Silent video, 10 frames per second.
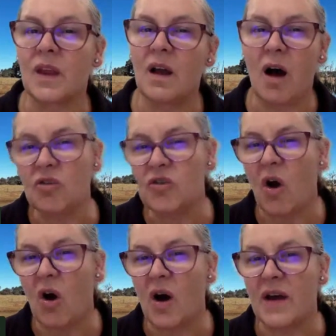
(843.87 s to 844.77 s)
Old
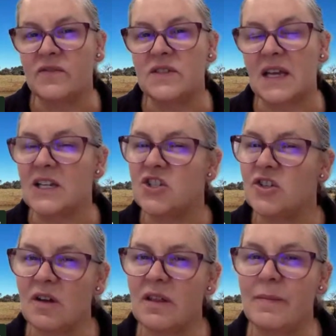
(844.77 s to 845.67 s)
hives, unless
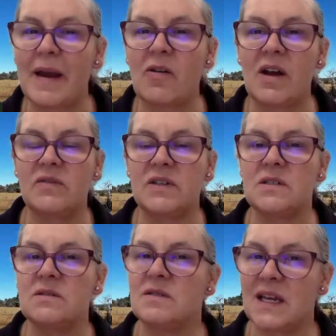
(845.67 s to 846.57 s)
you know the background of it,
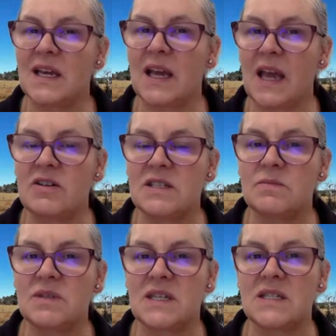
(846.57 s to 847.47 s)
they can carry some
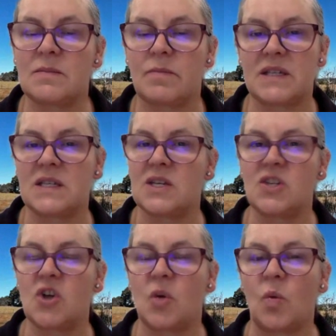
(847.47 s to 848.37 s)
disease and pests that you
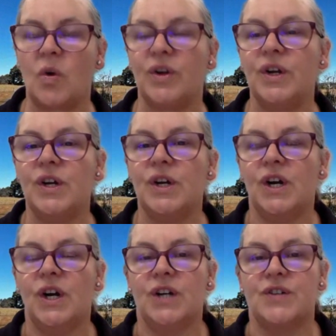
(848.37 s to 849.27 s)
don't want.
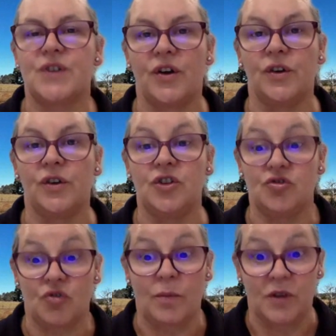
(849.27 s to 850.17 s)
So you
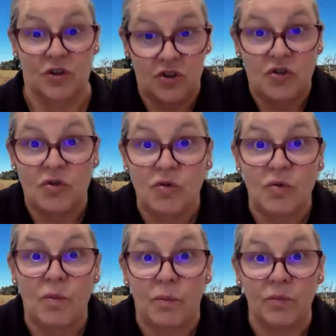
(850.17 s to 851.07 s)
drop your
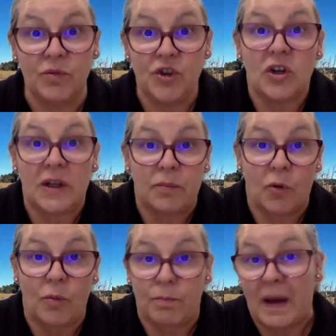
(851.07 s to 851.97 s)
newly
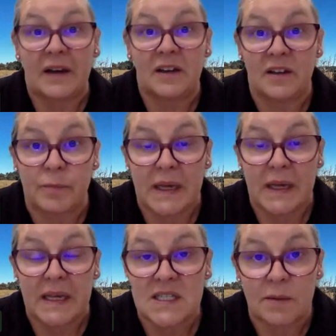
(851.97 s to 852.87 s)
bought bundle of
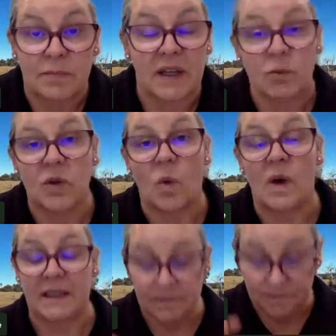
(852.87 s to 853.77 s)
bees, complete with
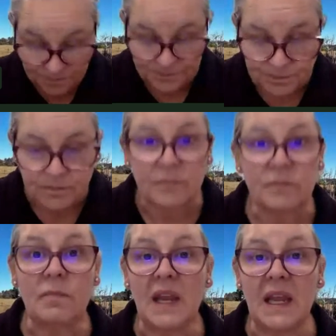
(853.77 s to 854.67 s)
queen,
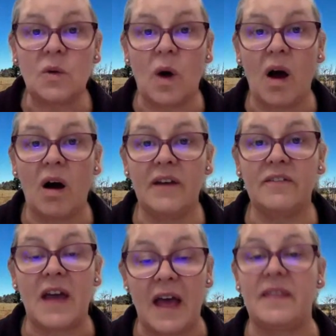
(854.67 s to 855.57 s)
into a
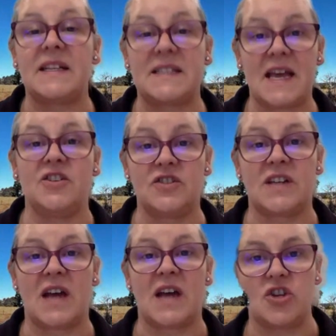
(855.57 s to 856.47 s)
hive, and that's how you
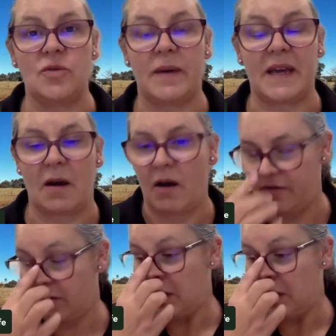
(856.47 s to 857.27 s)
start a new beehive.